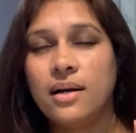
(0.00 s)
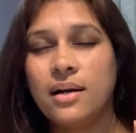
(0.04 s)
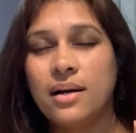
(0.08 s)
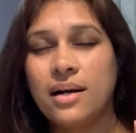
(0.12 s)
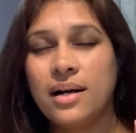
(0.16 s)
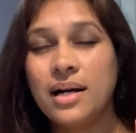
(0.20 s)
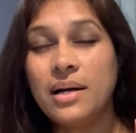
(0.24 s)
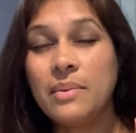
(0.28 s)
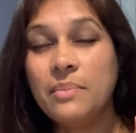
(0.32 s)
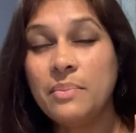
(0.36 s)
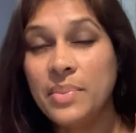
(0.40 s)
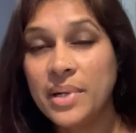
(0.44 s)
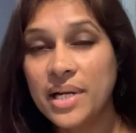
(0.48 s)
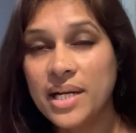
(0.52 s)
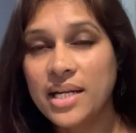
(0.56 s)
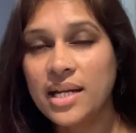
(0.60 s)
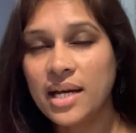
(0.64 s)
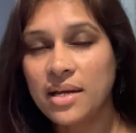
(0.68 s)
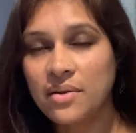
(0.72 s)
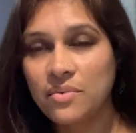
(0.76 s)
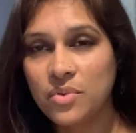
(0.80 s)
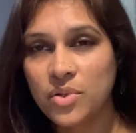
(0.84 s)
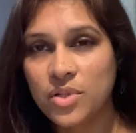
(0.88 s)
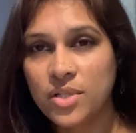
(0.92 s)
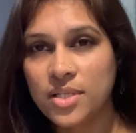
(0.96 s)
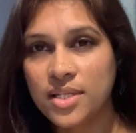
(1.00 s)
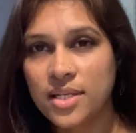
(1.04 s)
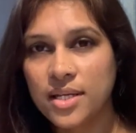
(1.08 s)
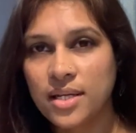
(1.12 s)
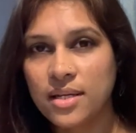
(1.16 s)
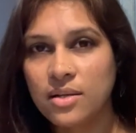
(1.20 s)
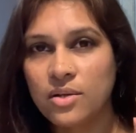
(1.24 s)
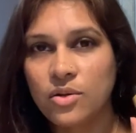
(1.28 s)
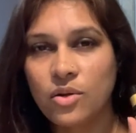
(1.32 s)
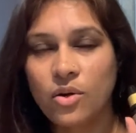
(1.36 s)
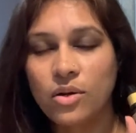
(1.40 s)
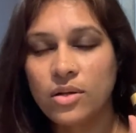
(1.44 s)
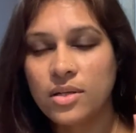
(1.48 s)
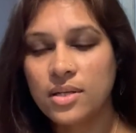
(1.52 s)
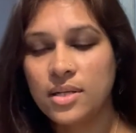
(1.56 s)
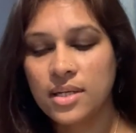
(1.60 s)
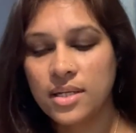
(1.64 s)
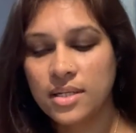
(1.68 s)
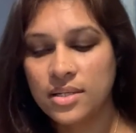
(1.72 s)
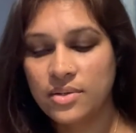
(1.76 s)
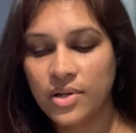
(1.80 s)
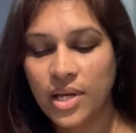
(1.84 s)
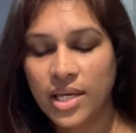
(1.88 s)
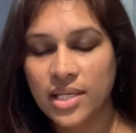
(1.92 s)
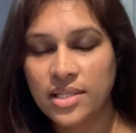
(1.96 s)
a bit I would say, not
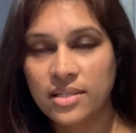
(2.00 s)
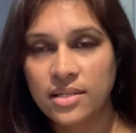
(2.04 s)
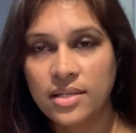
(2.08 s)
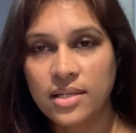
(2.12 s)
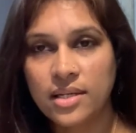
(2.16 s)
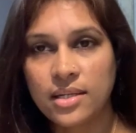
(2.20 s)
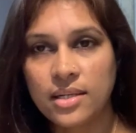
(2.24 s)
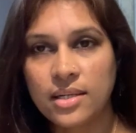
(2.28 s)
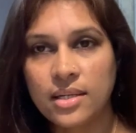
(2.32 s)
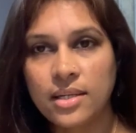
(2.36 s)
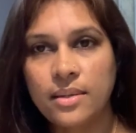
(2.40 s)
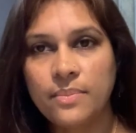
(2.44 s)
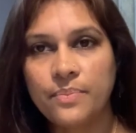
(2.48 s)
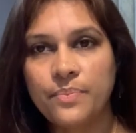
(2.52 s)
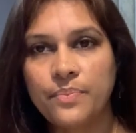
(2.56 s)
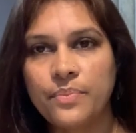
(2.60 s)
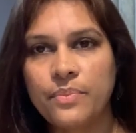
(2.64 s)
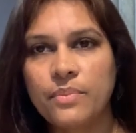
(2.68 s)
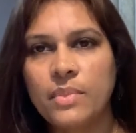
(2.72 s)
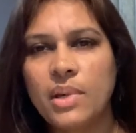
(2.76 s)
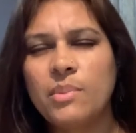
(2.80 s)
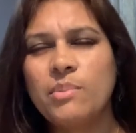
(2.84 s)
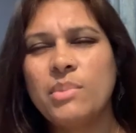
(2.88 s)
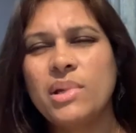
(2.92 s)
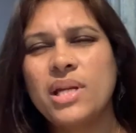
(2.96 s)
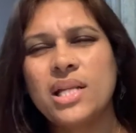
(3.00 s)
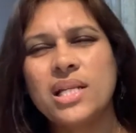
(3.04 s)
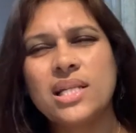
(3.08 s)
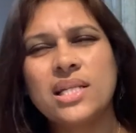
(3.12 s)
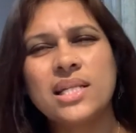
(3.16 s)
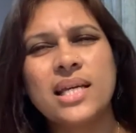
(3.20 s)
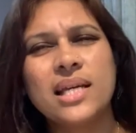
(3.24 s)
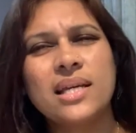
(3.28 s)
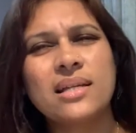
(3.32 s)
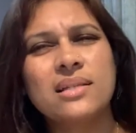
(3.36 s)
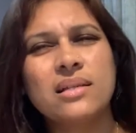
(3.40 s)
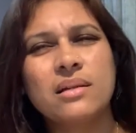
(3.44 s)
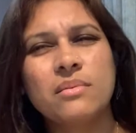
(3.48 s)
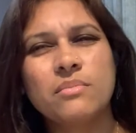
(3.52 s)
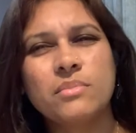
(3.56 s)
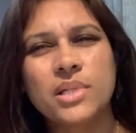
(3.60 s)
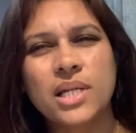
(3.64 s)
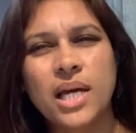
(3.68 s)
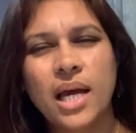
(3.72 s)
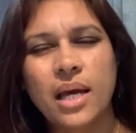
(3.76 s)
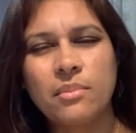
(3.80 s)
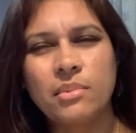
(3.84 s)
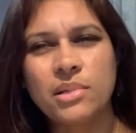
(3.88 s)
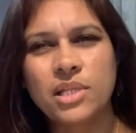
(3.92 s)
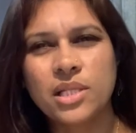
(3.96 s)
drastically. Maybe it will take some
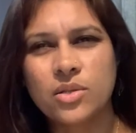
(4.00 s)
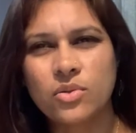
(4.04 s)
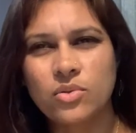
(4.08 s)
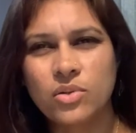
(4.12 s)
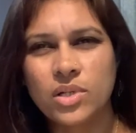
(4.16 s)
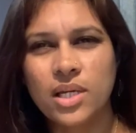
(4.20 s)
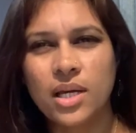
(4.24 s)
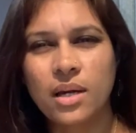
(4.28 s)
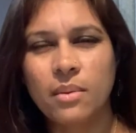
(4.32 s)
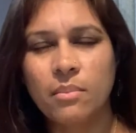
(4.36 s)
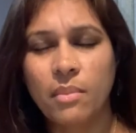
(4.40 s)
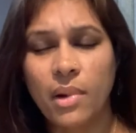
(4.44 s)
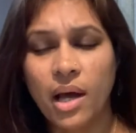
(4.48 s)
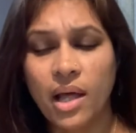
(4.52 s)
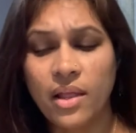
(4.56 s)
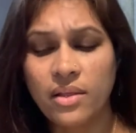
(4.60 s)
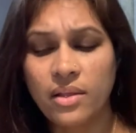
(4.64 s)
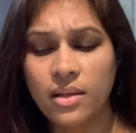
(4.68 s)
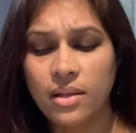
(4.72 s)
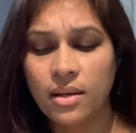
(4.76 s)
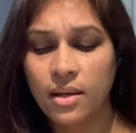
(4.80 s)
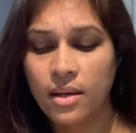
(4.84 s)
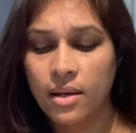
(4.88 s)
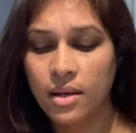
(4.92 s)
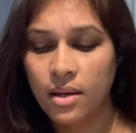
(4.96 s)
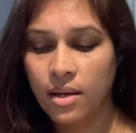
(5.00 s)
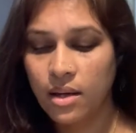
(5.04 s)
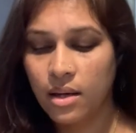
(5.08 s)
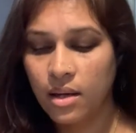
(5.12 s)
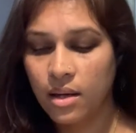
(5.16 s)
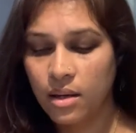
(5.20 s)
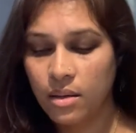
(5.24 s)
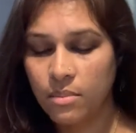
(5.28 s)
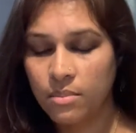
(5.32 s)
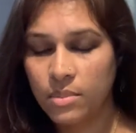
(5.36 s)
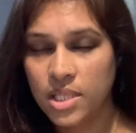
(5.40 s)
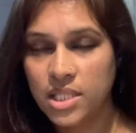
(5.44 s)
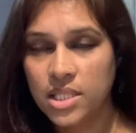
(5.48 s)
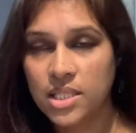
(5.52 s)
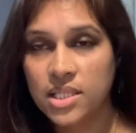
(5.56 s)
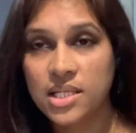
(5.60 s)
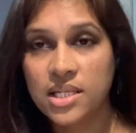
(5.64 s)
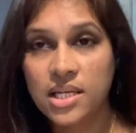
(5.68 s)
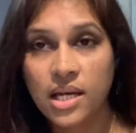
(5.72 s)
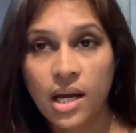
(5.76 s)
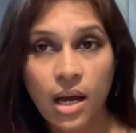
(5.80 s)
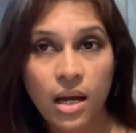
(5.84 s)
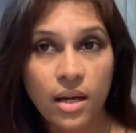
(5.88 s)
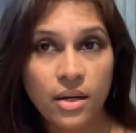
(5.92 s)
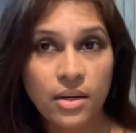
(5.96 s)
time. It's only a month uh, but
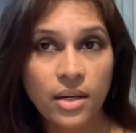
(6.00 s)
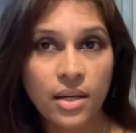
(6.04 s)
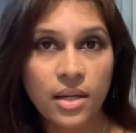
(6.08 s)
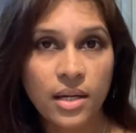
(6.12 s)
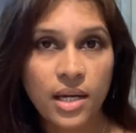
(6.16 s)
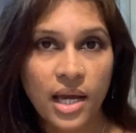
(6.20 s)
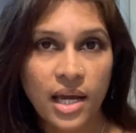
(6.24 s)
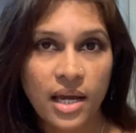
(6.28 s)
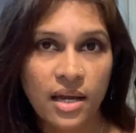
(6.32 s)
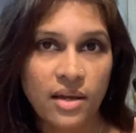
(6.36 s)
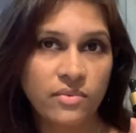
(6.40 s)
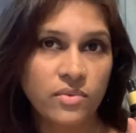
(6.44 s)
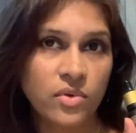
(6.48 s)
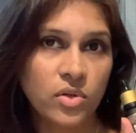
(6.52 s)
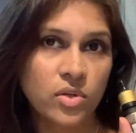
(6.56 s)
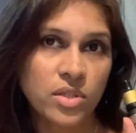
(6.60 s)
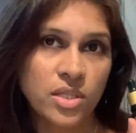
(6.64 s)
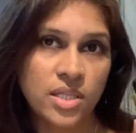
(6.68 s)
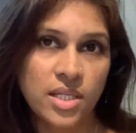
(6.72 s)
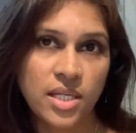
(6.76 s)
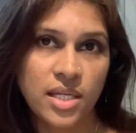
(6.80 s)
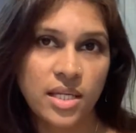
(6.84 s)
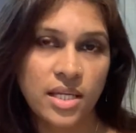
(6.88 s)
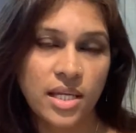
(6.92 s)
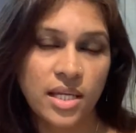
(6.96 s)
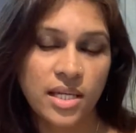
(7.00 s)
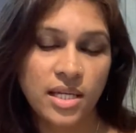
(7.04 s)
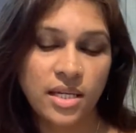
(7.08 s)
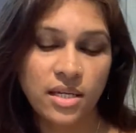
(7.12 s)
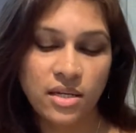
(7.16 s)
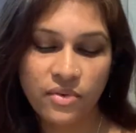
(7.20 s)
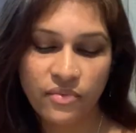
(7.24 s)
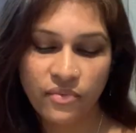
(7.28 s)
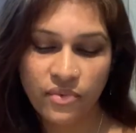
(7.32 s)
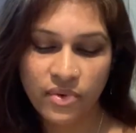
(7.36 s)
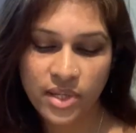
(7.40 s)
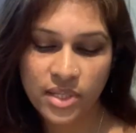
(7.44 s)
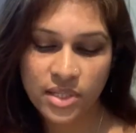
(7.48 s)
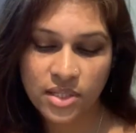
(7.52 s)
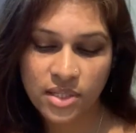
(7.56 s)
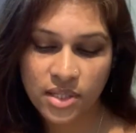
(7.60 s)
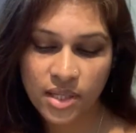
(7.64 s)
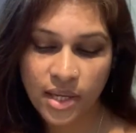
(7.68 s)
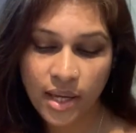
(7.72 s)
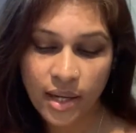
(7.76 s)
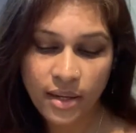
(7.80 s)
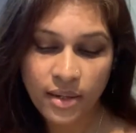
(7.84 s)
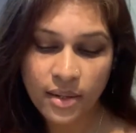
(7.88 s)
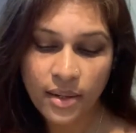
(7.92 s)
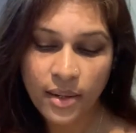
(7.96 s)
scarring I have not seen any difference
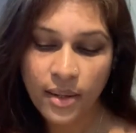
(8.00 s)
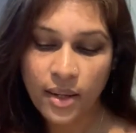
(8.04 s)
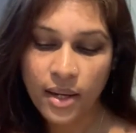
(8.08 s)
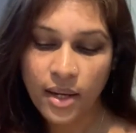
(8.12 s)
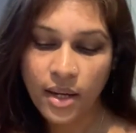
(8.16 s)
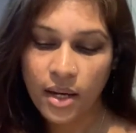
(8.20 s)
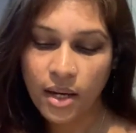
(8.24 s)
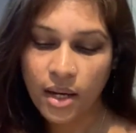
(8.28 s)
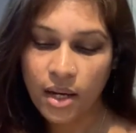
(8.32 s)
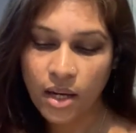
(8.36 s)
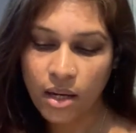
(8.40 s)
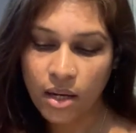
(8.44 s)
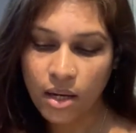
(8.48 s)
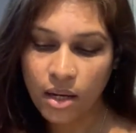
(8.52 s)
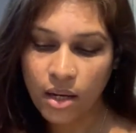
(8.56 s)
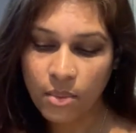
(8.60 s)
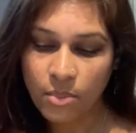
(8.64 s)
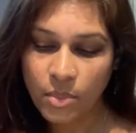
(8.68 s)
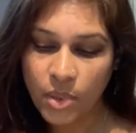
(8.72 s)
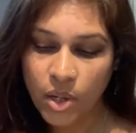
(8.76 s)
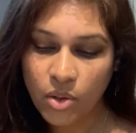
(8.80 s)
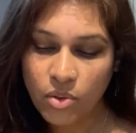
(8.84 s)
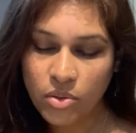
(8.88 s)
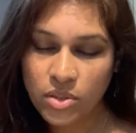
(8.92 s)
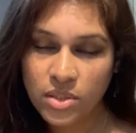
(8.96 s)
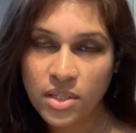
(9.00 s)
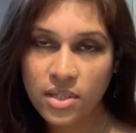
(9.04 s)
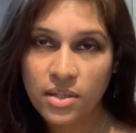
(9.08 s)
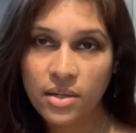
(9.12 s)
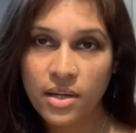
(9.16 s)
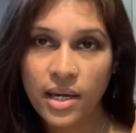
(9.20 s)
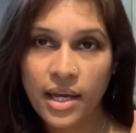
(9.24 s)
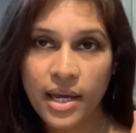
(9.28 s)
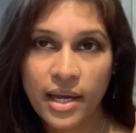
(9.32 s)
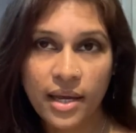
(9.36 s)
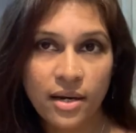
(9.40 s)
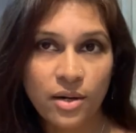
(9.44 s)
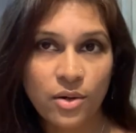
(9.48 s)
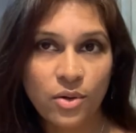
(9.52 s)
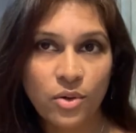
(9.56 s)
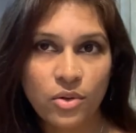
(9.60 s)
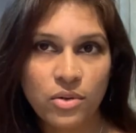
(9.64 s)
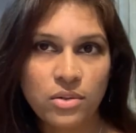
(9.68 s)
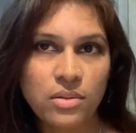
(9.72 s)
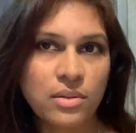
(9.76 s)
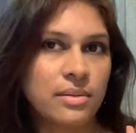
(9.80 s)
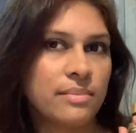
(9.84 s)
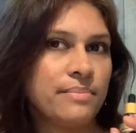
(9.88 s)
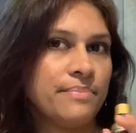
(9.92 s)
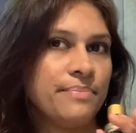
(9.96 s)
yet uh, about the hair
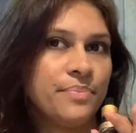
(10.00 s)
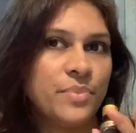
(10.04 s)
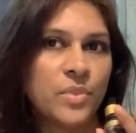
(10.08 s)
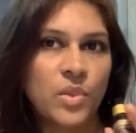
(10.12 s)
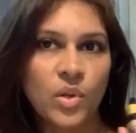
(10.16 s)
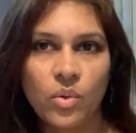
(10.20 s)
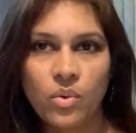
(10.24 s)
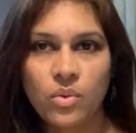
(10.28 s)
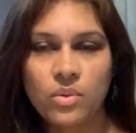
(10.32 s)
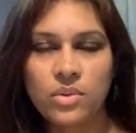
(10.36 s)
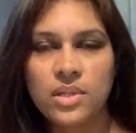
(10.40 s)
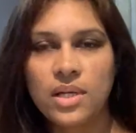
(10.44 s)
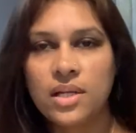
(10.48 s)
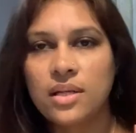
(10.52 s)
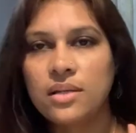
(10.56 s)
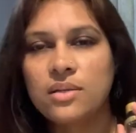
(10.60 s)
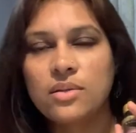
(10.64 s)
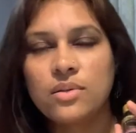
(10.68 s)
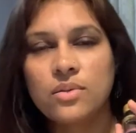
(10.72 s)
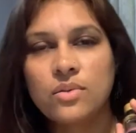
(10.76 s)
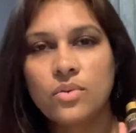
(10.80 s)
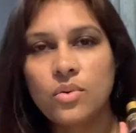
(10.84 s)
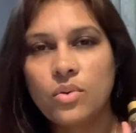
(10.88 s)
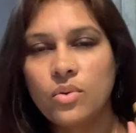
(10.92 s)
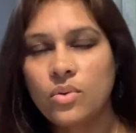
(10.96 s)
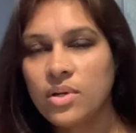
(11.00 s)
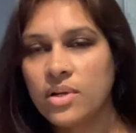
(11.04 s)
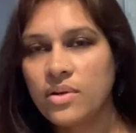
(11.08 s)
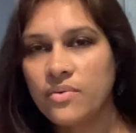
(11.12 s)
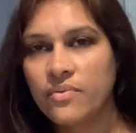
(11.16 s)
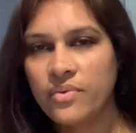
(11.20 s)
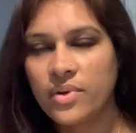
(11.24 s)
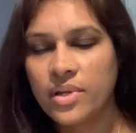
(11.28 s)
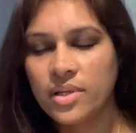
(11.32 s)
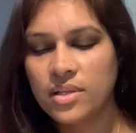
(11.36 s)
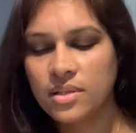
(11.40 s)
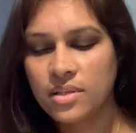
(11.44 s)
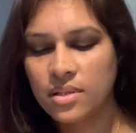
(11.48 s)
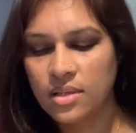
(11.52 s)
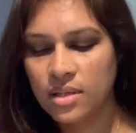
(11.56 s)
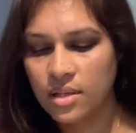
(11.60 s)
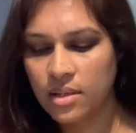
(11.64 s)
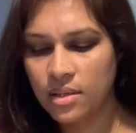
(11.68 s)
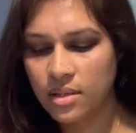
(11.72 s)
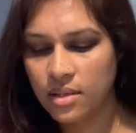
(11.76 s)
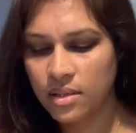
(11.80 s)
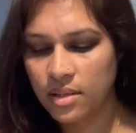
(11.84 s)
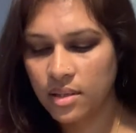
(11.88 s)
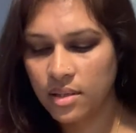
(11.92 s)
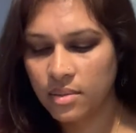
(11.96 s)
growth no there is no difference
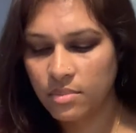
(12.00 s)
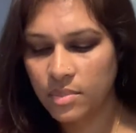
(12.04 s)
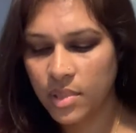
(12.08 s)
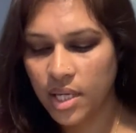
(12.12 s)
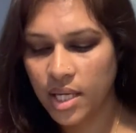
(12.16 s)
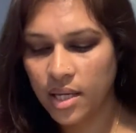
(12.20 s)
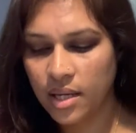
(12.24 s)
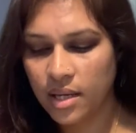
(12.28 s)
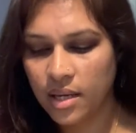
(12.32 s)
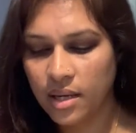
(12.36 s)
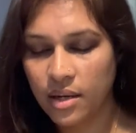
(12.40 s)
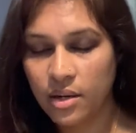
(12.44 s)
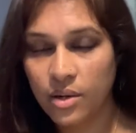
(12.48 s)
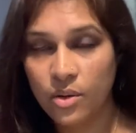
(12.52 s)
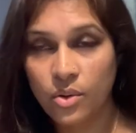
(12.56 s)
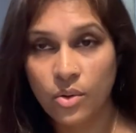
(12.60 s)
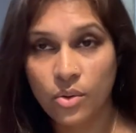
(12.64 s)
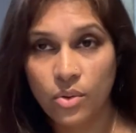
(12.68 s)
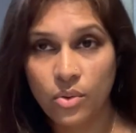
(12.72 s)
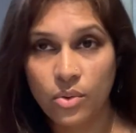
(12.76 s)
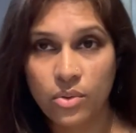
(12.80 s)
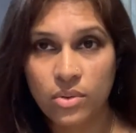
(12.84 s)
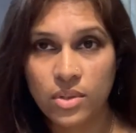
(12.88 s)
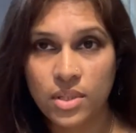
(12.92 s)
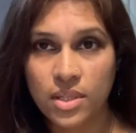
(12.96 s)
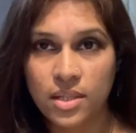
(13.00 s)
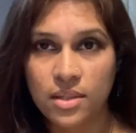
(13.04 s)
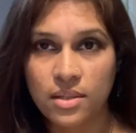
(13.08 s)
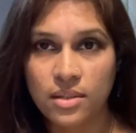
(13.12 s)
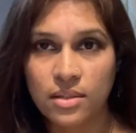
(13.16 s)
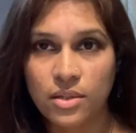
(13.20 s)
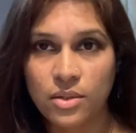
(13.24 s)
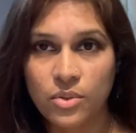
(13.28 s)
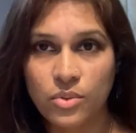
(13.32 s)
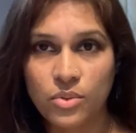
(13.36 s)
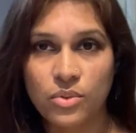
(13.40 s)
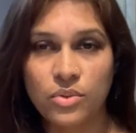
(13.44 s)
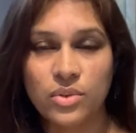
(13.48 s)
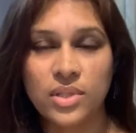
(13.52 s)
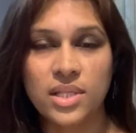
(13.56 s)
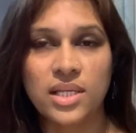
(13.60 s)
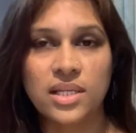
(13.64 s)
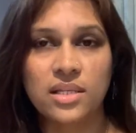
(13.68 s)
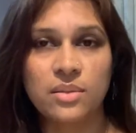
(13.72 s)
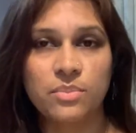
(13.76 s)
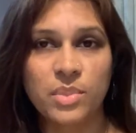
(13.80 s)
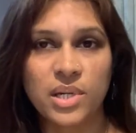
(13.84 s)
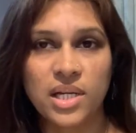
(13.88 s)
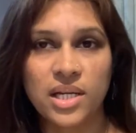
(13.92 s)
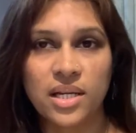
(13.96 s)
uh, in my hair growth due to
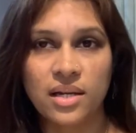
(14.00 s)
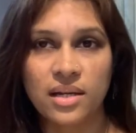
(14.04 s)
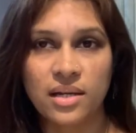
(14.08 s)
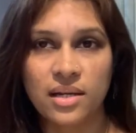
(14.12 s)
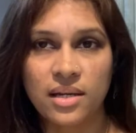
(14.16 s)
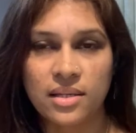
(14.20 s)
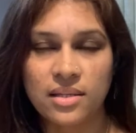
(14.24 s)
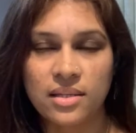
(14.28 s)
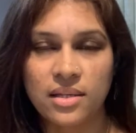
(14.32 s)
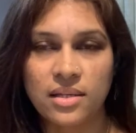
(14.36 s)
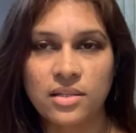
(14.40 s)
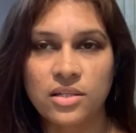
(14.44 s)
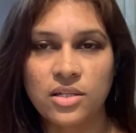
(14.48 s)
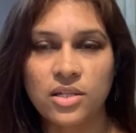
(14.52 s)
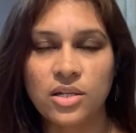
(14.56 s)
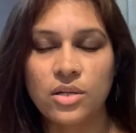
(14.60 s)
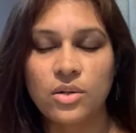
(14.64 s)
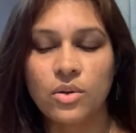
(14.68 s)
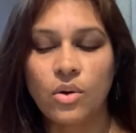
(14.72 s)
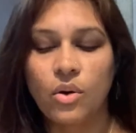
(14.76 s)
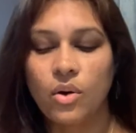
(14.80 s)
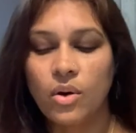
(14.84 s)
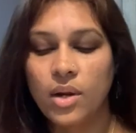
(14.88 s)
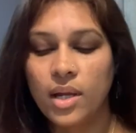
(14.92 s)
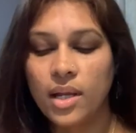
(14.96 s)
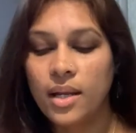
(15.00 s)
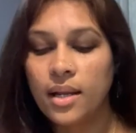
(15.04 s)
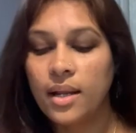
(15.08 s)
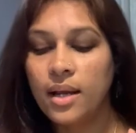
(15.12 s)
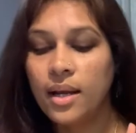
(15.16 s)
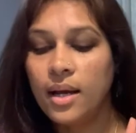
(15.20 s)
this particular essential oil